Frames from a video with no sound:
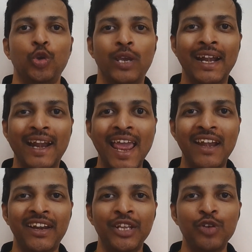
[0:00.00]
You can
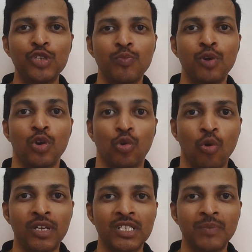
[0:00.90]
write reusable
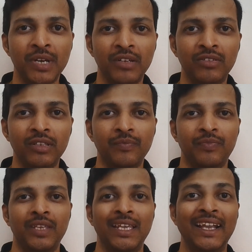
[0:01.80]
code snippets,
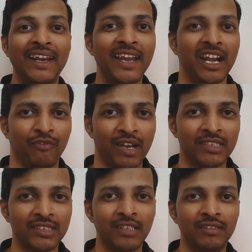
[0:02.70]
create
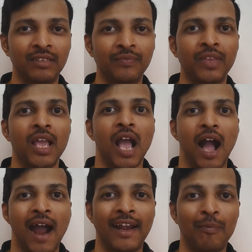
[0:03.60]
functions,
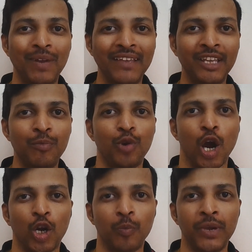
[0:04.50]
and apply them
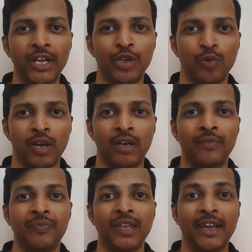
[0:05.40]
to automate
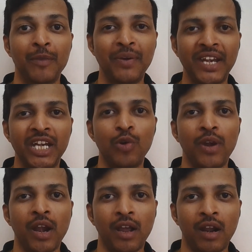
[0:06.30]
your
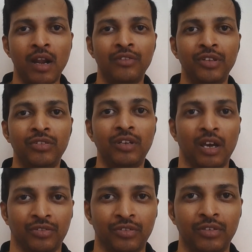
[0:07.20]
repetitive data analysis
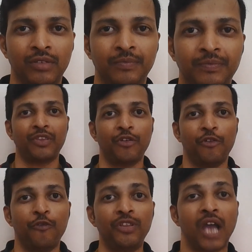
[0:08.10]
tasks.
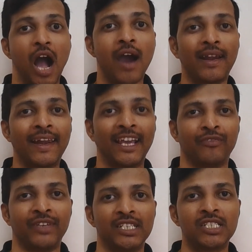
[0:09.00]
With R
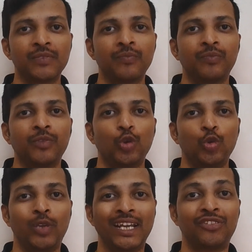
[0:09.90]
language,
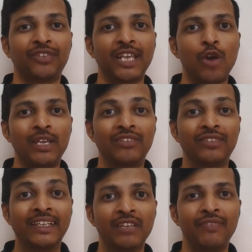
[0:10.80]
you can save a
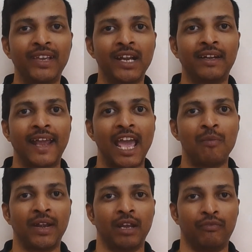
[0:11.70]
significant
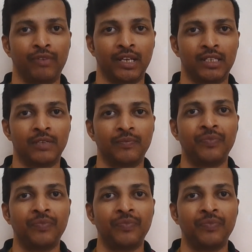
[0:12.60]
time and effort,